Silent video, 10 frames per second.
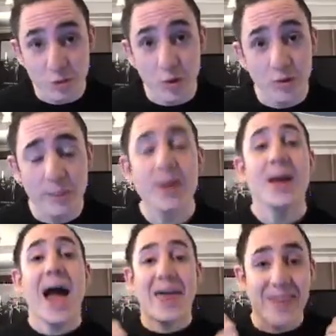them,
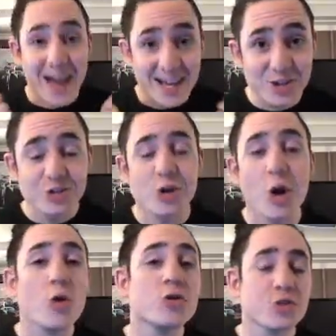and that is so
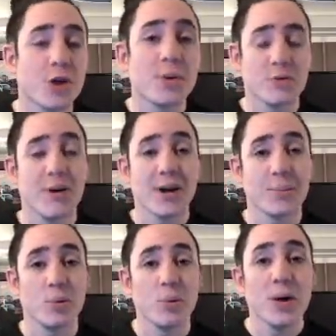
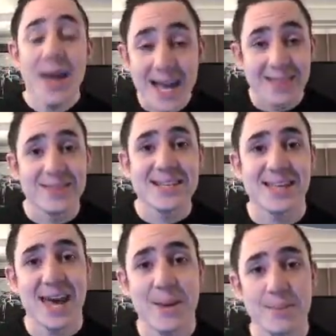incredible in this
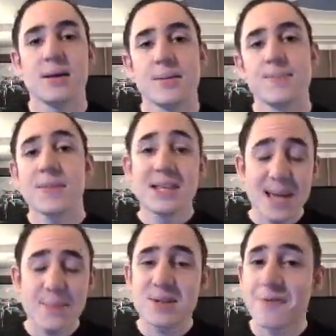game. This game is
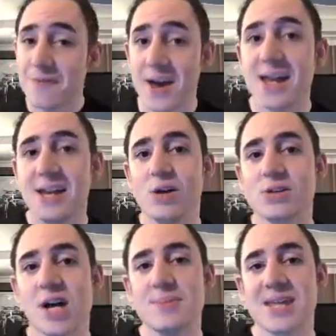a fairly long time
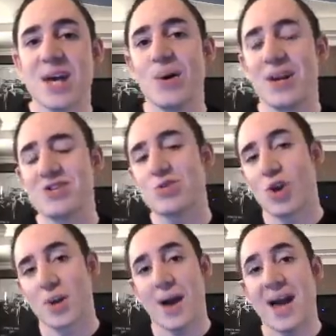to kill unless you're talking
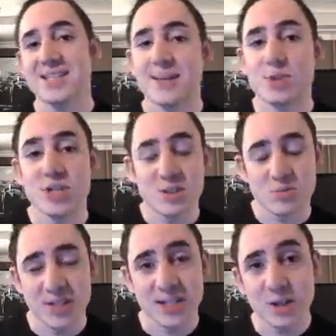about SMGs at really
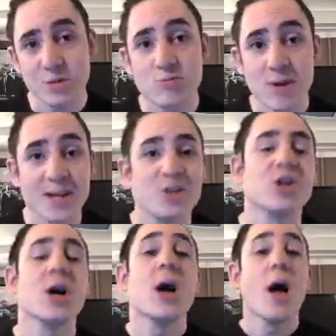close range.
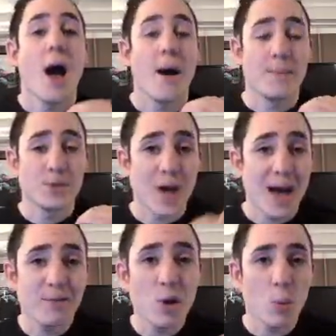So having
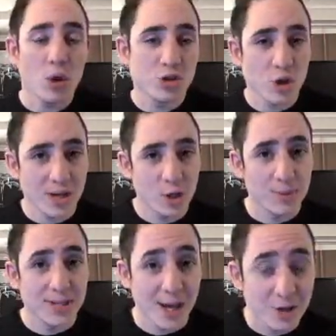a one-shot kill
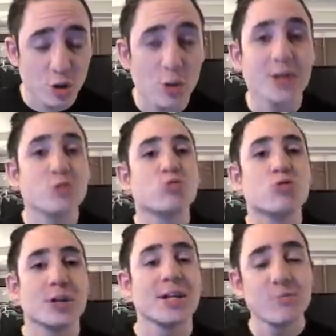potential is
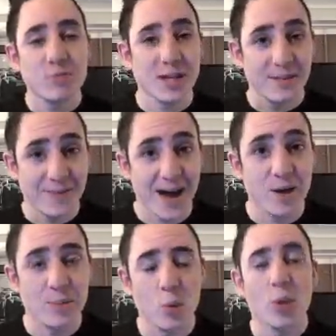really
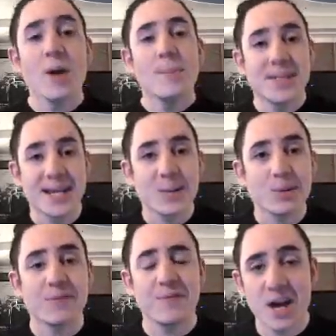valuable, particularly with the
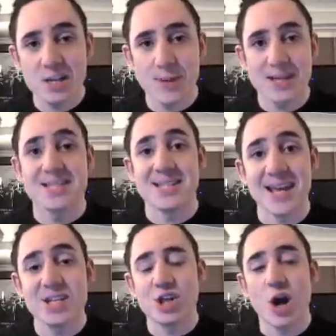fast-paced
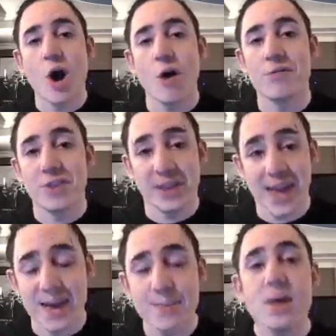nature of the
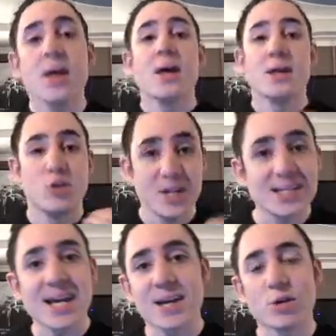game. You need to get
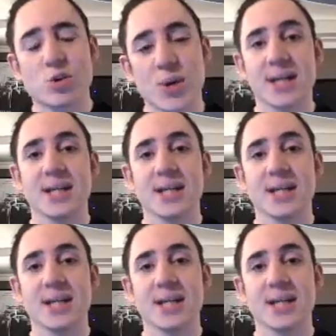kills quickly.